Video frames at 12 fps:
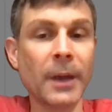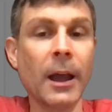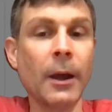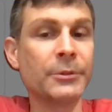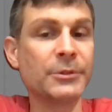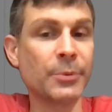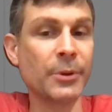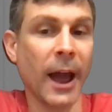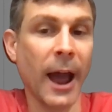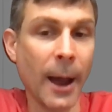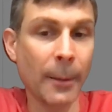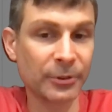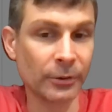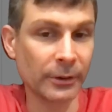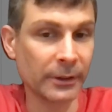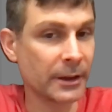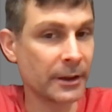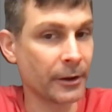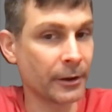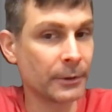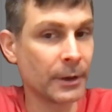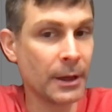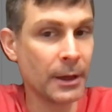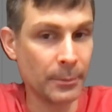I always put optional
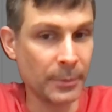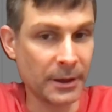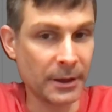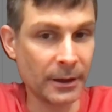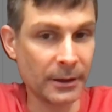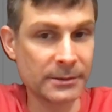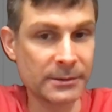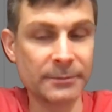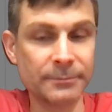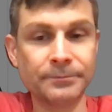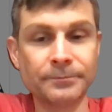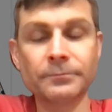here because